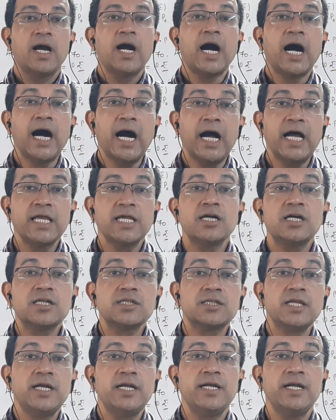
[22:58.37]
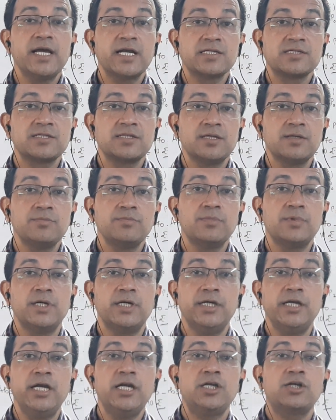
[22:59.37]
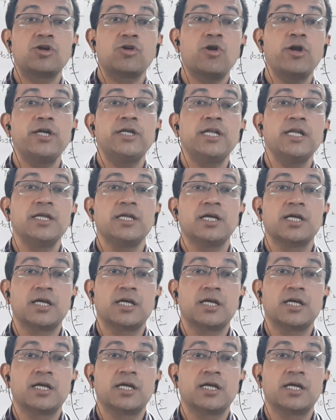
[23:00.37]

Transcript: Higher the index number, Detroiting